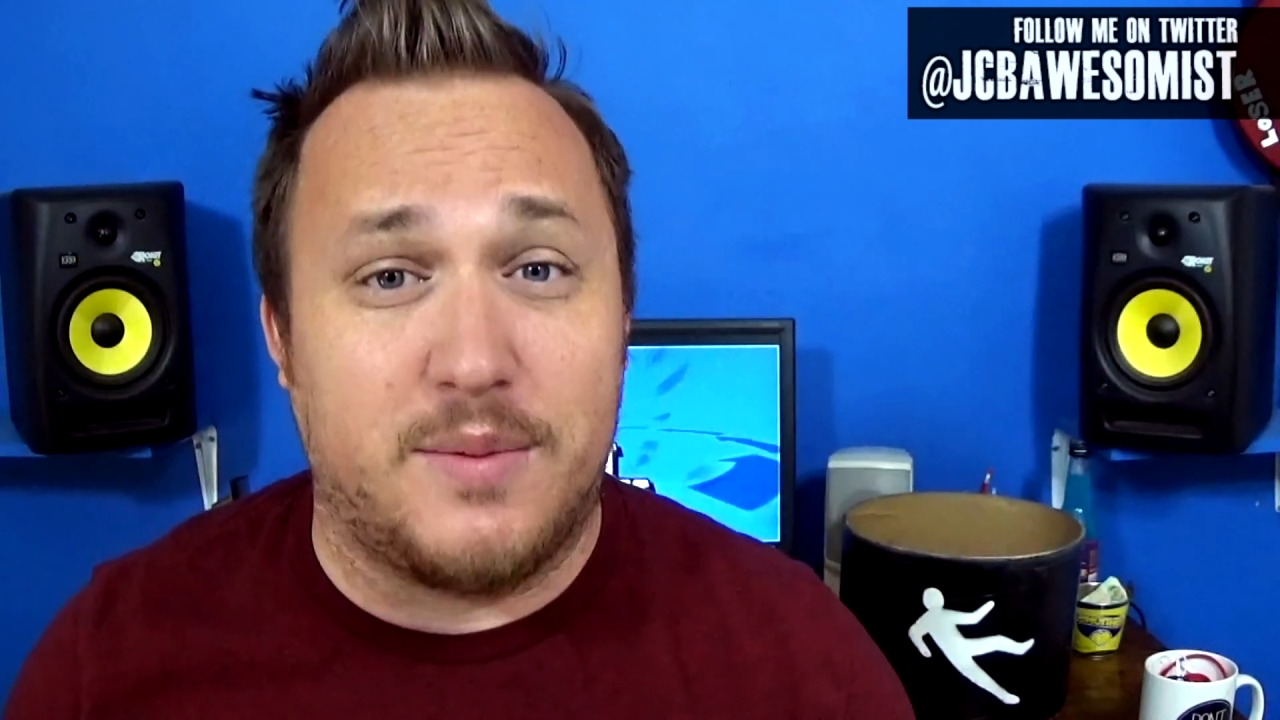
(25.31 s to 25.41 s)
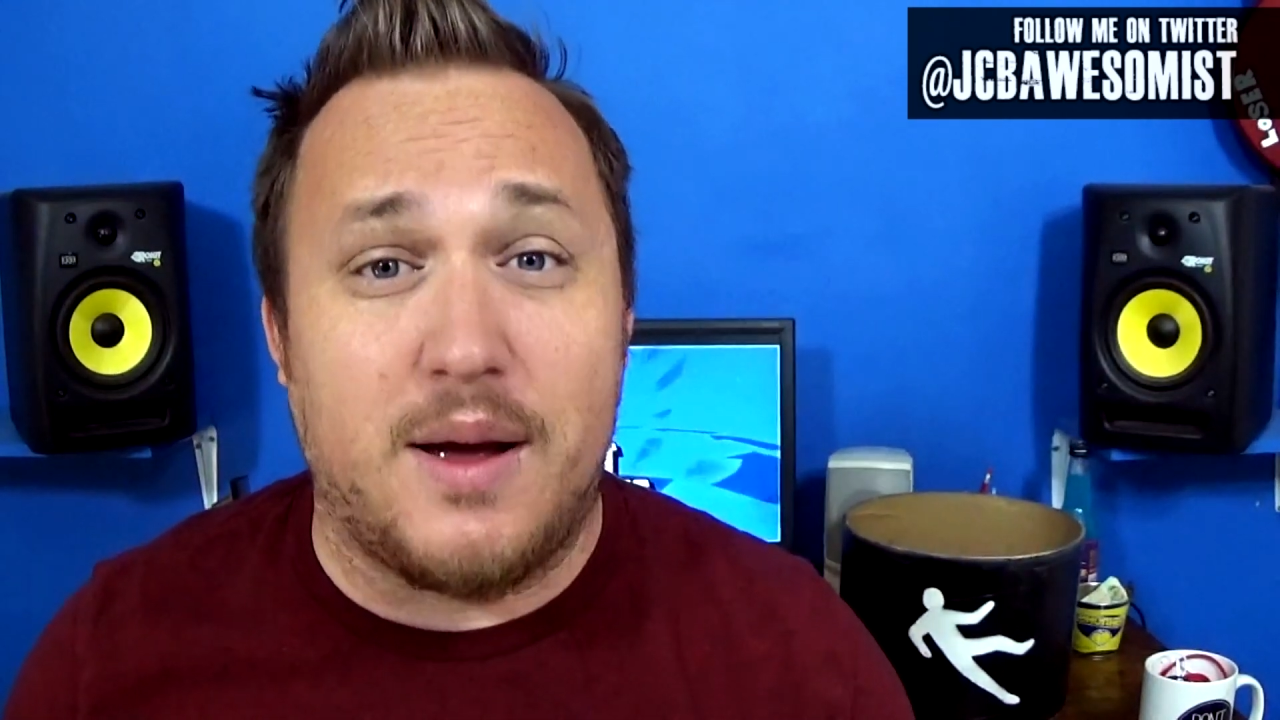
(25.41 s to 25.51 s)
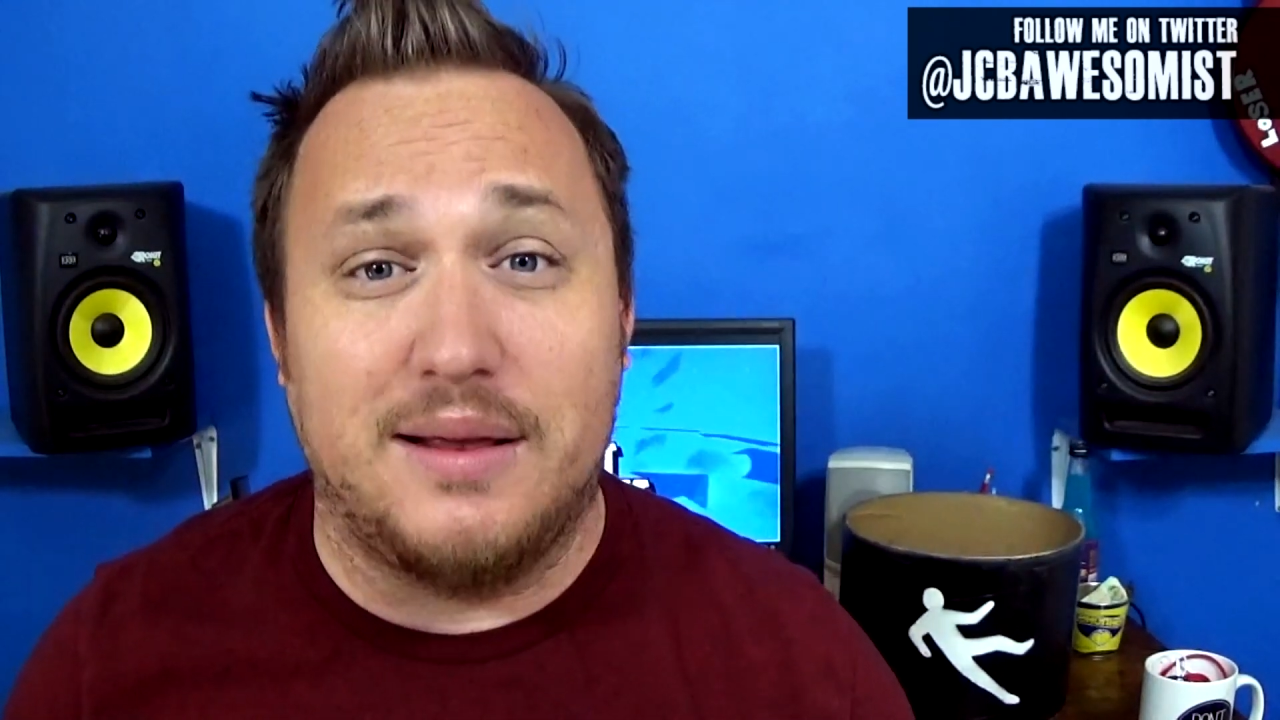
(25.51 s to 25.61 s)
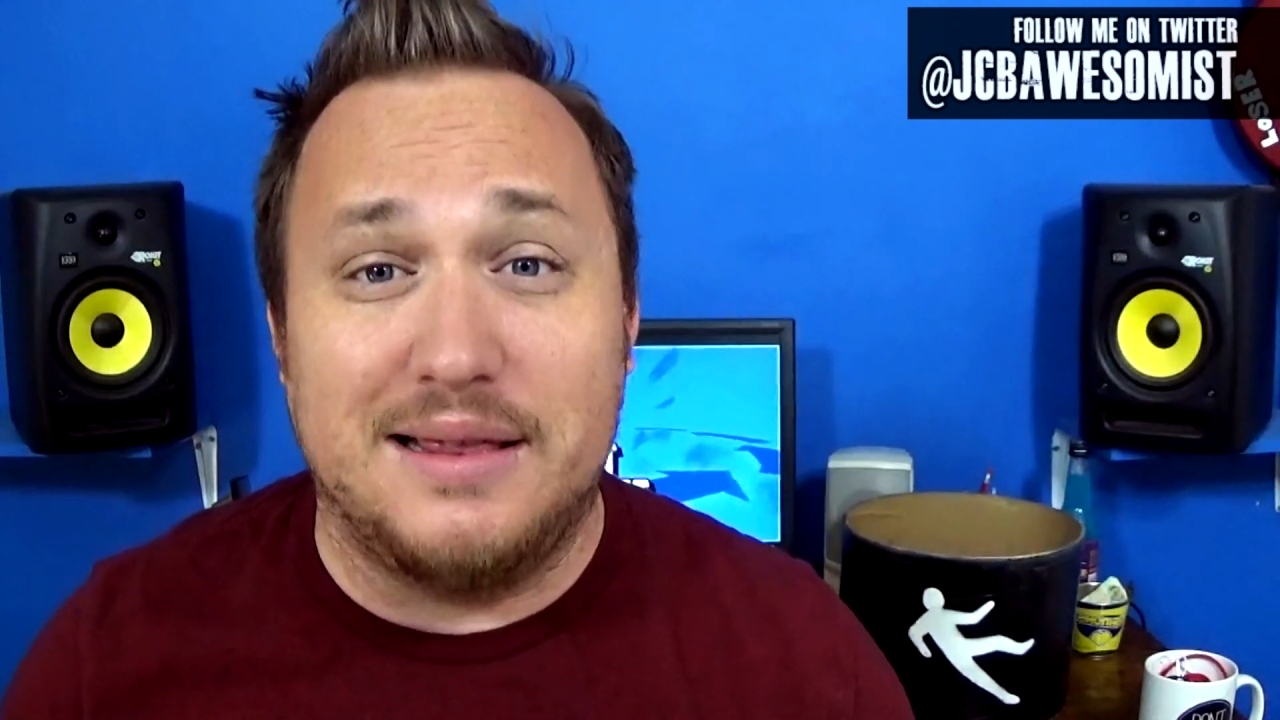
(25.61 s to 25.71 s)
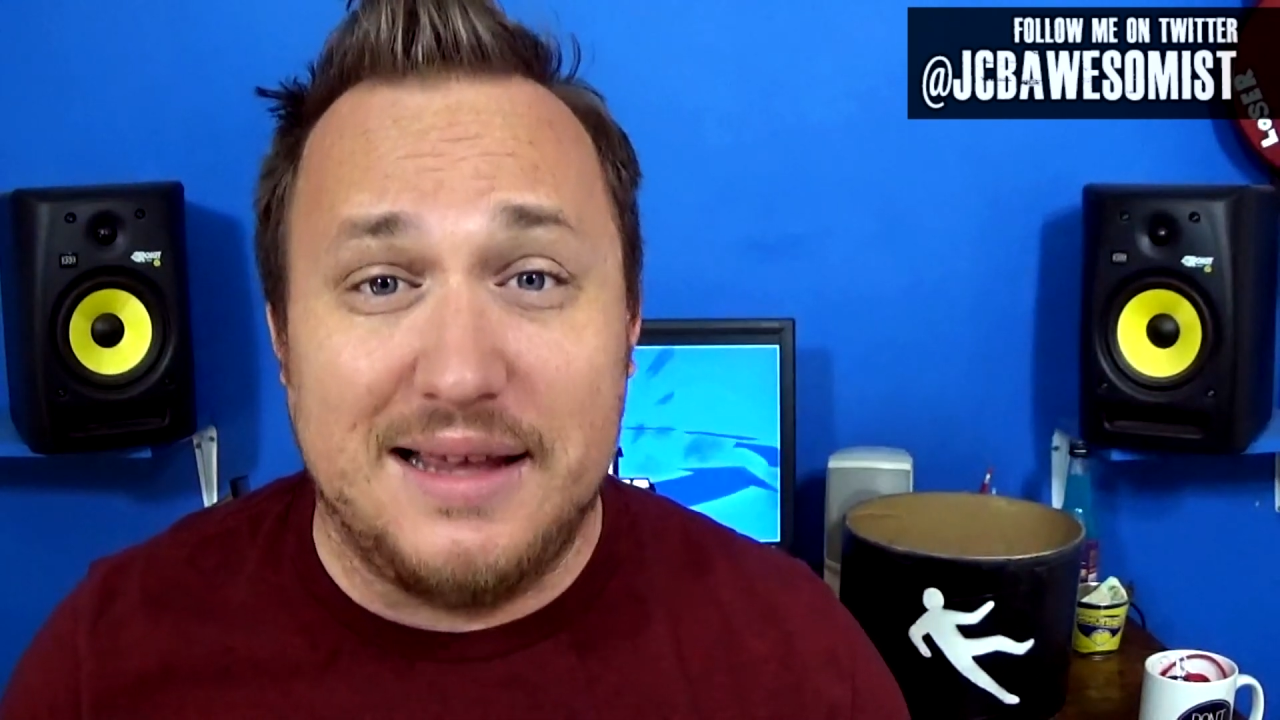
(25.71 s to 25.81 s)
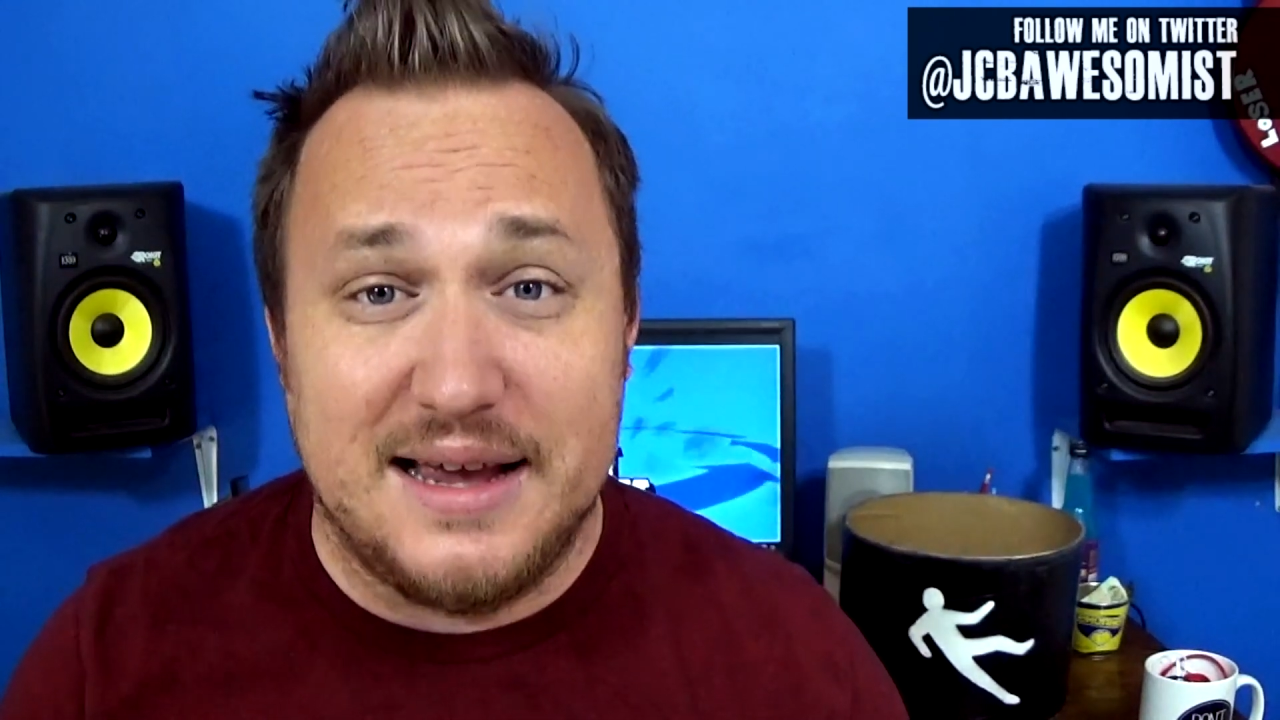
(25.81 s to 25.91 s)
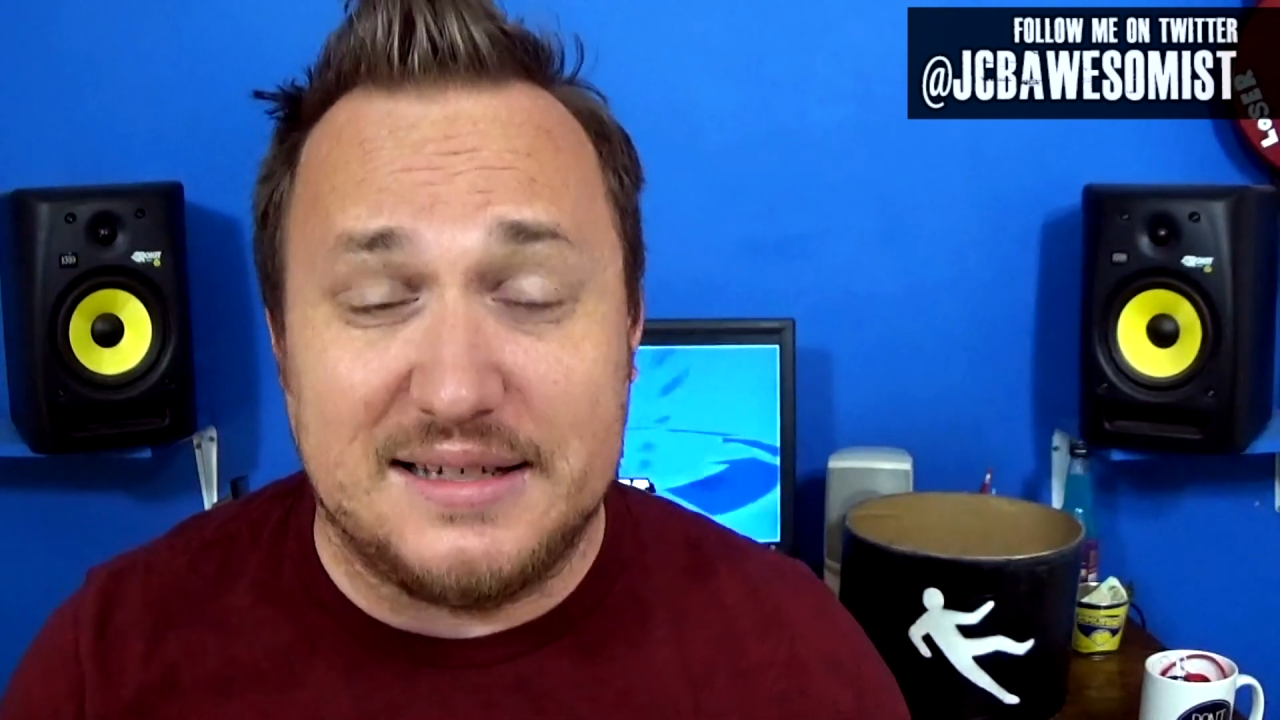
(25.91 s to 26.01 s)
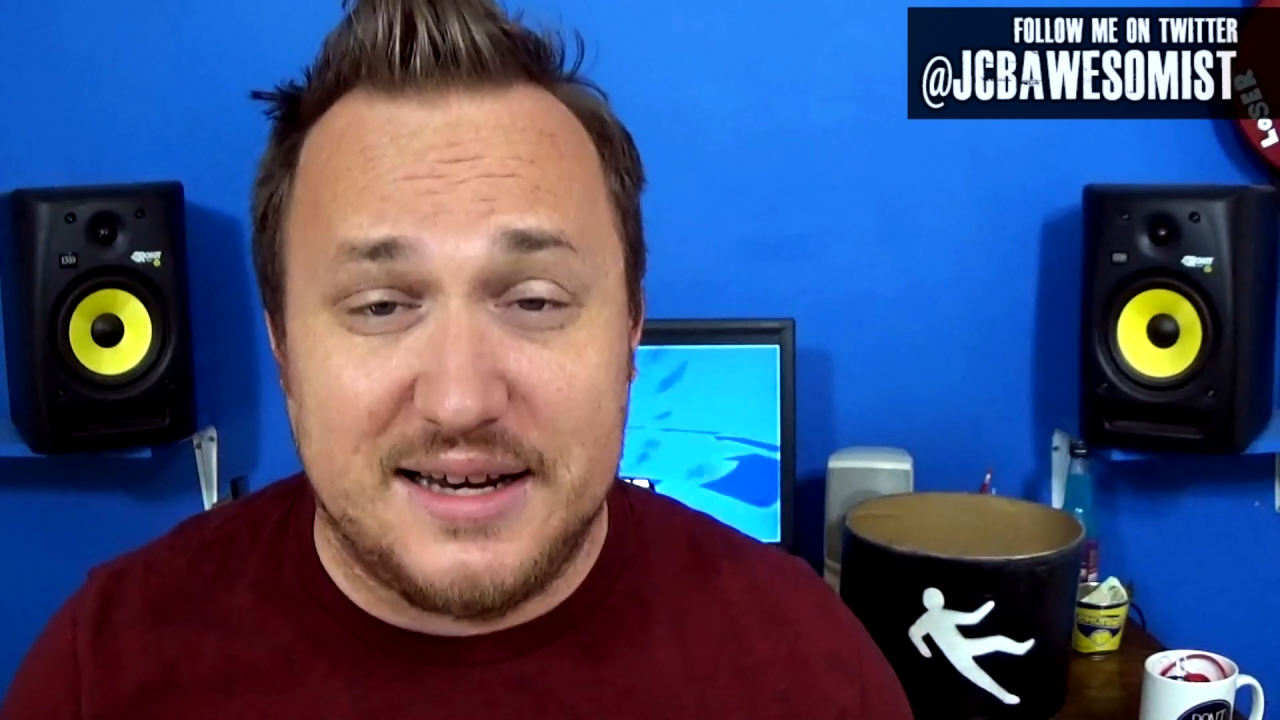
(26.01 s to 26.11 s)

Mountain list,